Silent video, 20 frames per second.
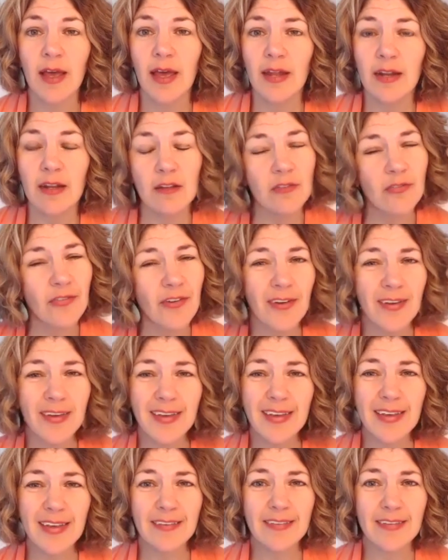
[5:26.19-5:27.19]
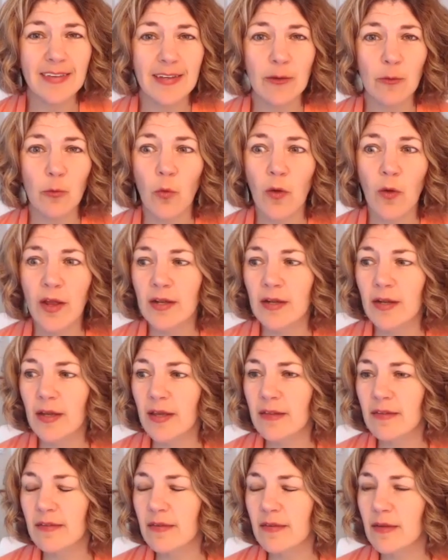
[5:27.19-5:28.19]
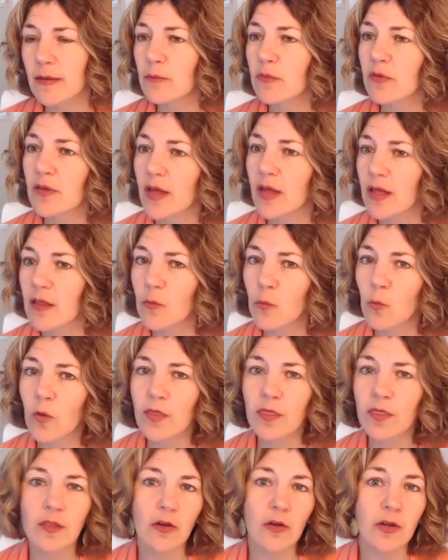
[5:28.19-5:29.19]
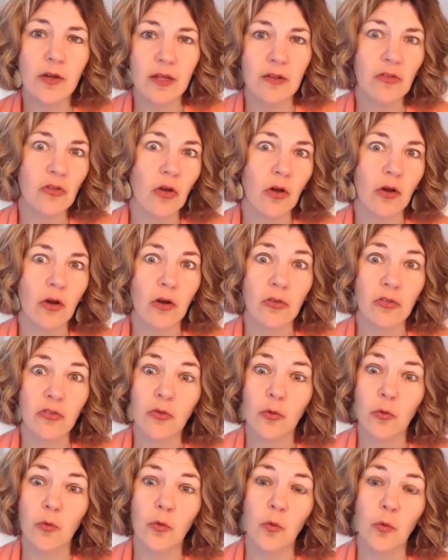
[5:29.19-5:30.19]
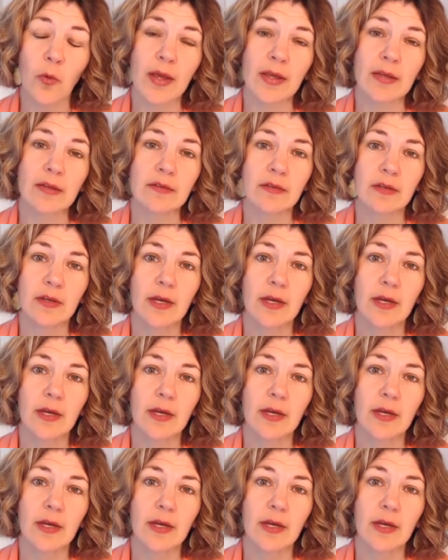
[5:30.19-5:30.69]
And it's very easy when it seems like what their needs are so great.